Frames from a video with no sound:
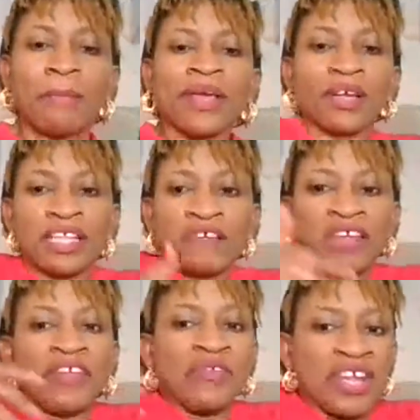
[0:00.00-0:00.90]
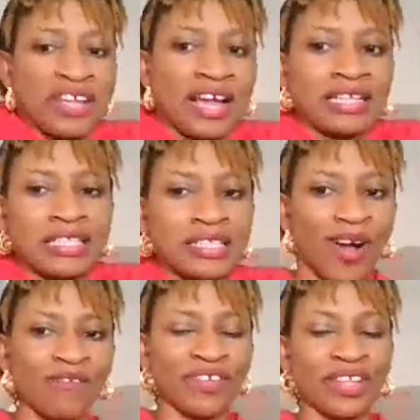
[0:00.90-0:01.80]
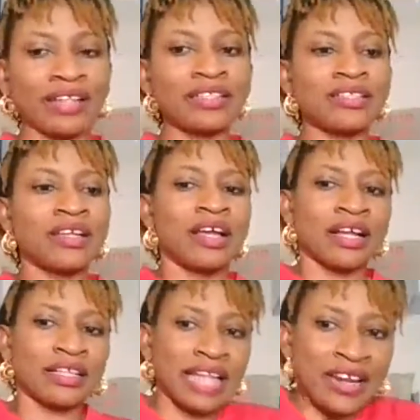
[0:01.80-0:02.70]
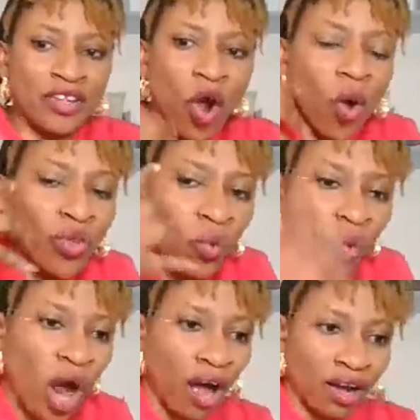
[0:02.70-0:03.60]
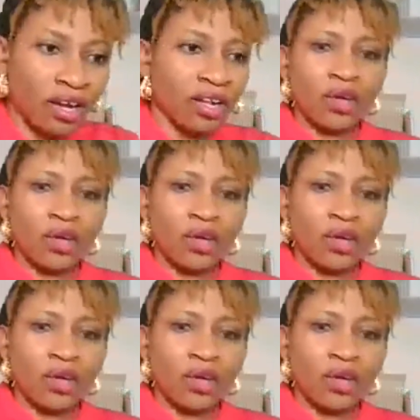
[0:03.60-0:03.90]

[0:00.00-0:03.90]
Because even if he regains his confidence, then the work